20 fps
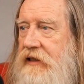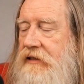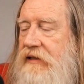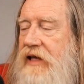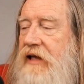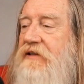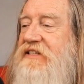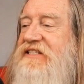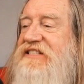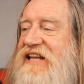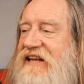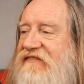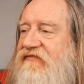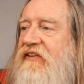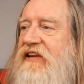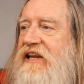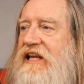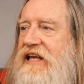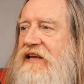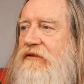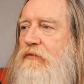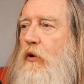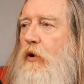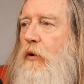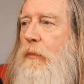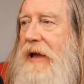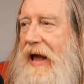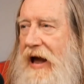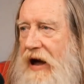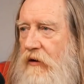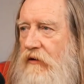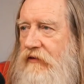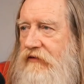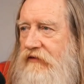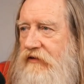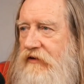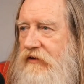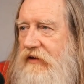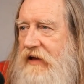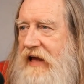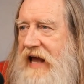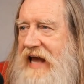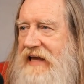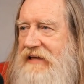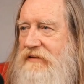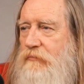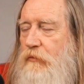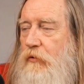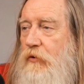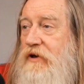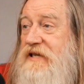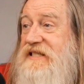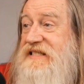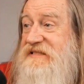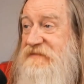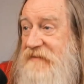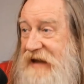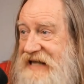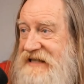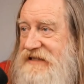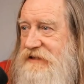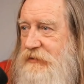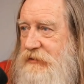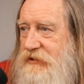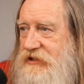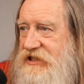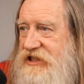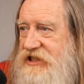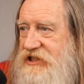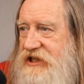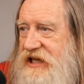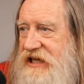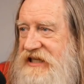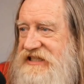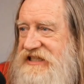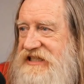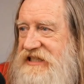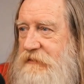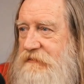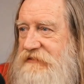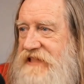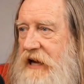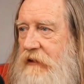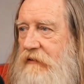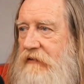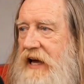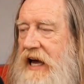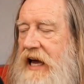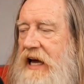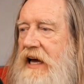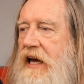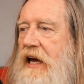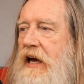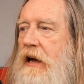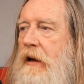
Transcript: There are definitely more powerful and more expandable DJ systems out there,